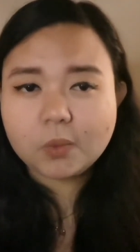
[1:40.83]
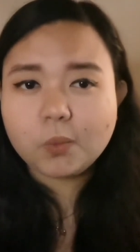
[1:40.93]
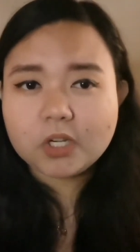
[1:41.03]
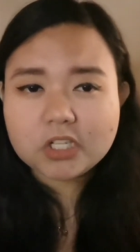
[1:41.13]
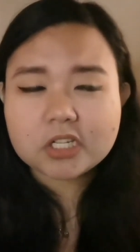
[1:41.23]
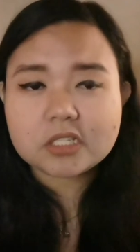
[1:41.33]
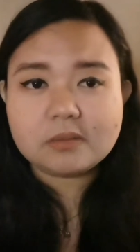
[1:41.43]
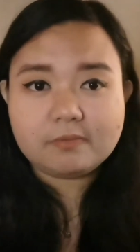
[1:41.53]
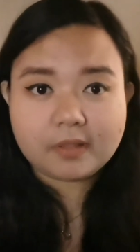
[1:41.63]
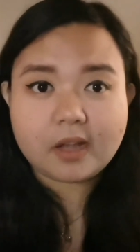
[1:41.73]
watching
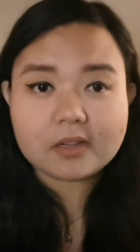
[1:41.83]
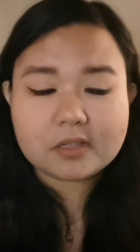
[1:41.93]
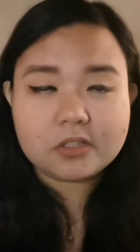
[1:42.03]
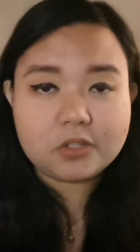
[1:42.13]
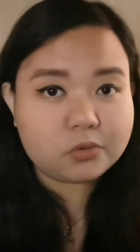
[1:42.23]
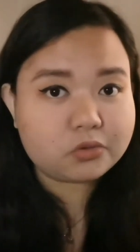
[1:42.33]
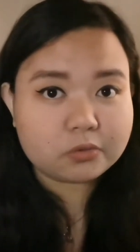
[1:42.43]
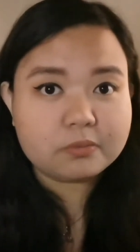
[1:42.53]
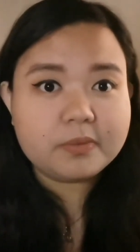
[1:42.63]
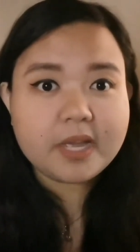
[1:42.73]
some vlogs on
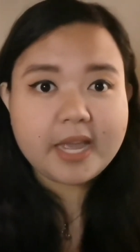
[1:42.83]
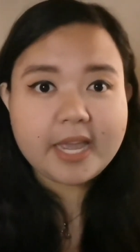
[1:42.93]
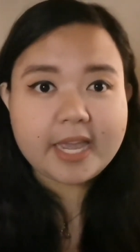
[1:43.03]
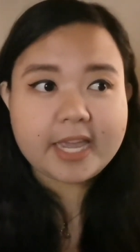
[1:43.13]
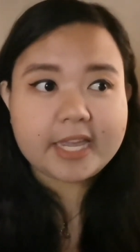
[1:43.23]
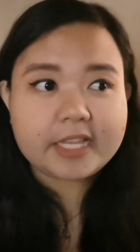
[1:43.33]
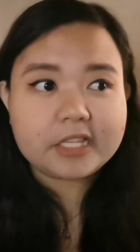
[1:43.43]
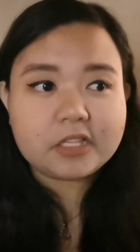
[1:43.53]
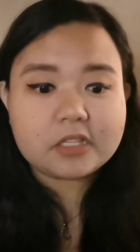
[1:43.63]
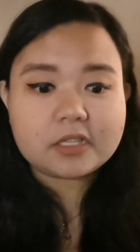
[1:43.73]
YouTube
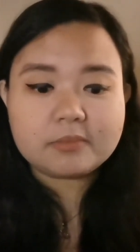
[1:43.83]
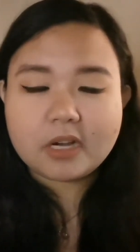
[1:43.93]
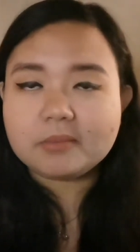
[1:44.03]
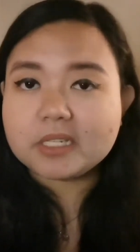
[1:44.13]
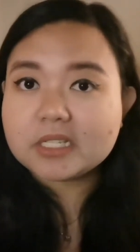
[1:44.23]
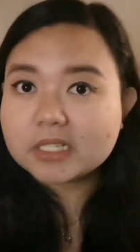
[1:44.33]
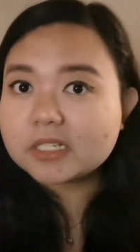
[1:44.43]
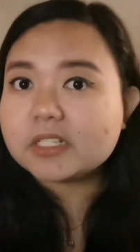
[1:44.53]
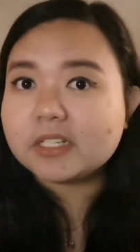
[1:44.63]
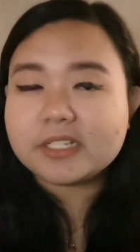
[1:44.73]
and some comedy
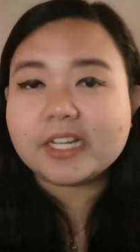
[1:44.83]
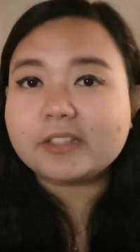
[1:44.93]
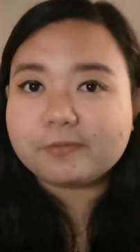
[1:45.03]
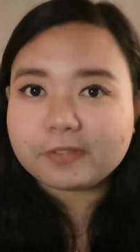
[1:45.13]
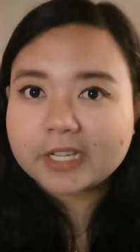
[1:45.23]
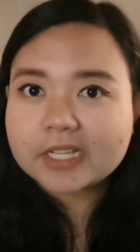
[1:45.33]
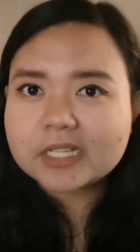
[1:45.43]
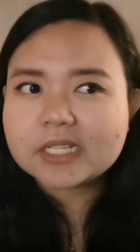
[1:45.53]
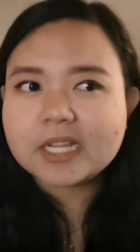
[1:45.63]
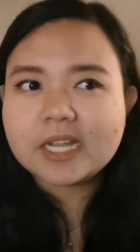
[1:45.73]
series on
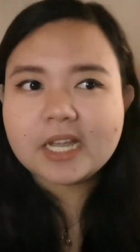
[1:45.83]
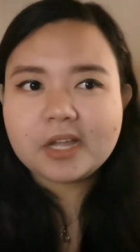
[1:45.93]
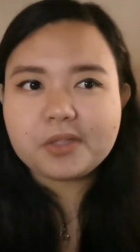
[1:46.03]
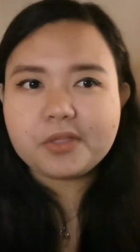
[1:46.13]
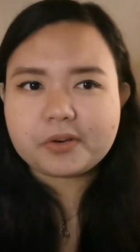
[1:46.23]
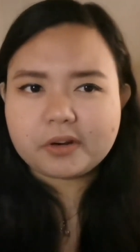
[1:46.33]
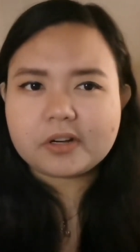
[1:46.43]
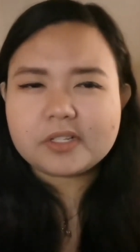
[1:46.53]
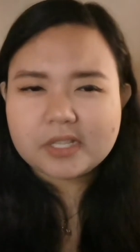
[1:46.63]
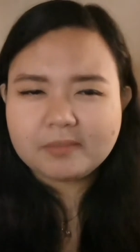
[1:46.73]
Netflix, there
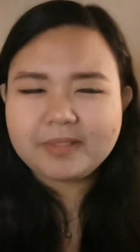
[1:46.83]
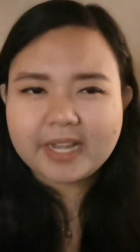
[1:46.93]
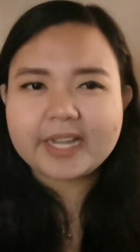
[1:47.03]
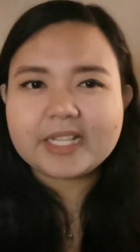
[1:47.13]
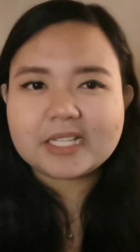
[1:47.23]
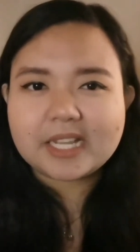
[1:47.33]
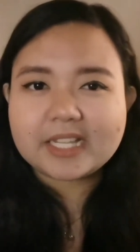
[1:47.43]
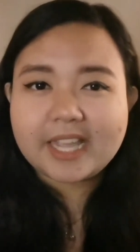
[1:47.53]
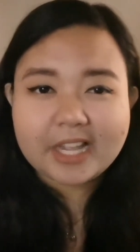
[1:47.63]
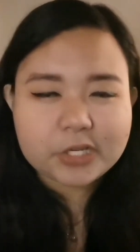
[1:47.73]
are some lines
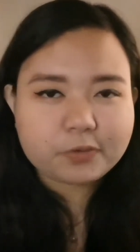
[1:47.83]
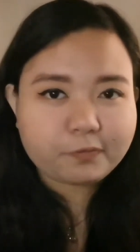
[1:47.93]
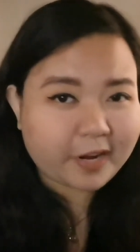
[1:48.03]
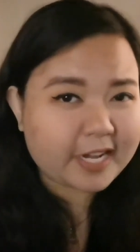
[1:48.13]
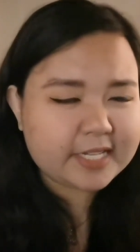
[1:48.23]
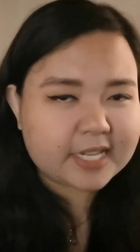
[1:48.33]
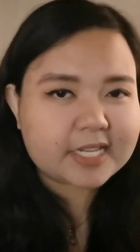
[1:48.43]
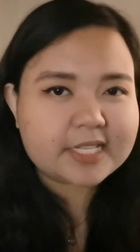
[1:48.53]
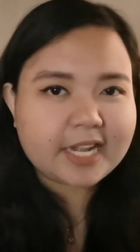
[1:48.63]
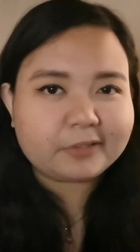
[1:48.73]
and
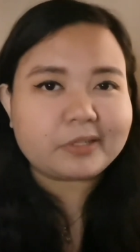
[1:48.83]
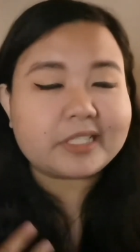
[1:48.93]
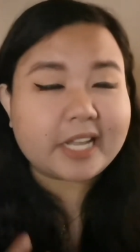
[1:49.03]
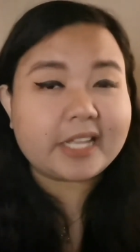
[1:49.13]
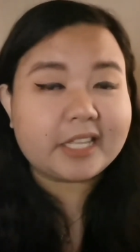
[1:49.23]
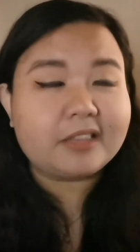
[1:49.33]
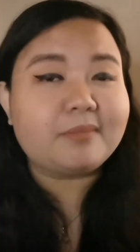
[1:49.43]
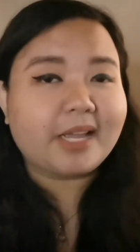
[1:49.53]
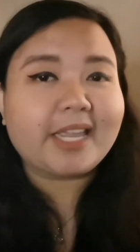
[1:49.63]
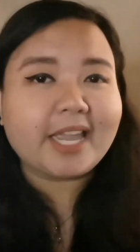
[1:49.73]
catchphrases that retained in
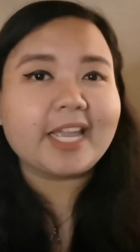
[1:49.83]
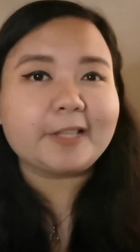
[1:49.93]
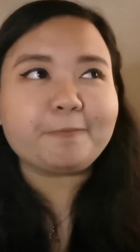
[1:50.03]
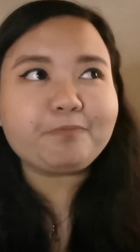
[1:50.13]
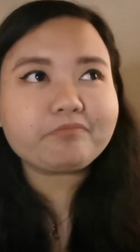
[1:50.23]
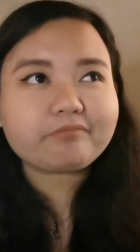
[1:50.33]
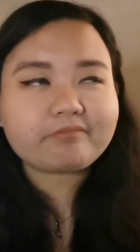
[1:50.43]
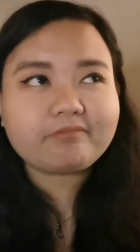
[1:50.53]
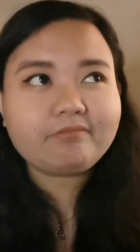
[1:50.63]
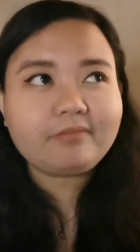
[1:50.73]
my head
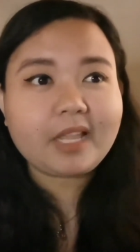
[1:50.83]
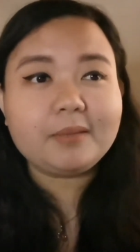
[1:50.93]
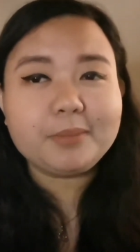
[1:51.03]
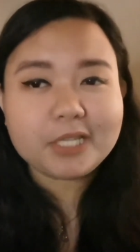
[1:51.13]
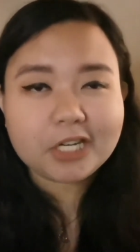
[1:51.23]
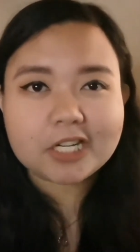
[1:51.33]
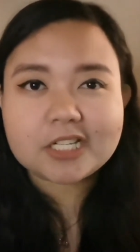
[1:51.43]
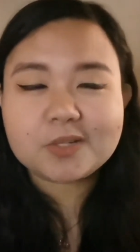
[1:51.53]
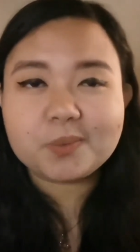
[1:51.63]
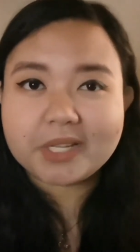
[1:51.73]

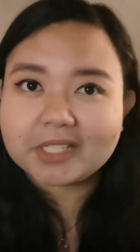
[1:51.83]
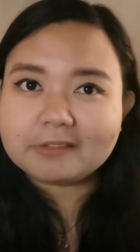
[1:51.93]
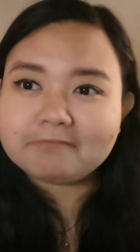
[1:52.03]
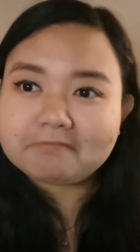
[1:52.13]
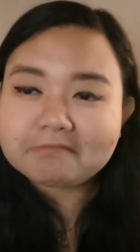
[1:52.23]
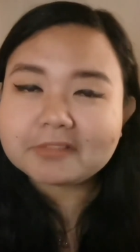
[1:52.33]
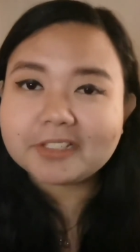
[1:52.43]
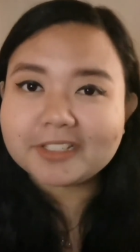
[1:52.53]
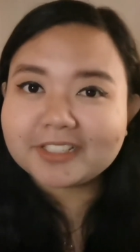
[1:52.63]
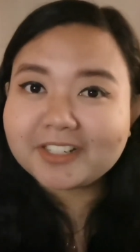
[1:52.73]
because, well,
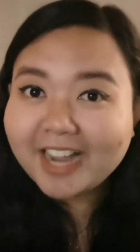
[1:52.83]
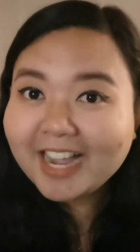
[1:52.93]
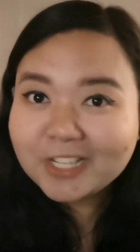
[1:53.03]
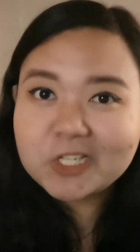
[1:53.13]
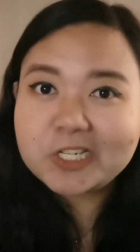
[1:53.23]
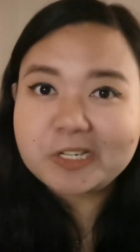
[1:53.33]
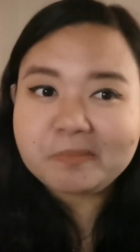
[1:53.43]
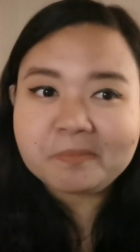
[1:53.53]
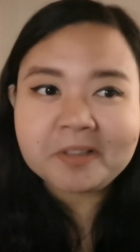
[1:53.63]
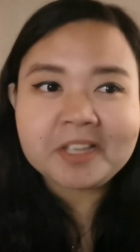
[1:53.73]
they're catchy,
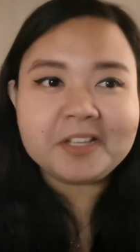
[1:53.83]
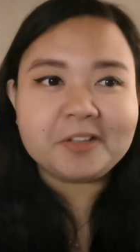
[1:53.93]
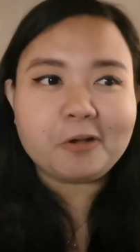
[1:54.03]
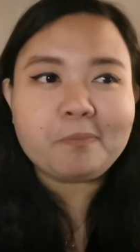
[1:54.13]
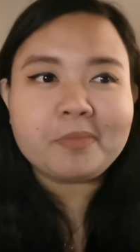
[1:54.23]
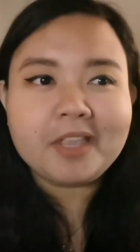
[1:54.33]
no?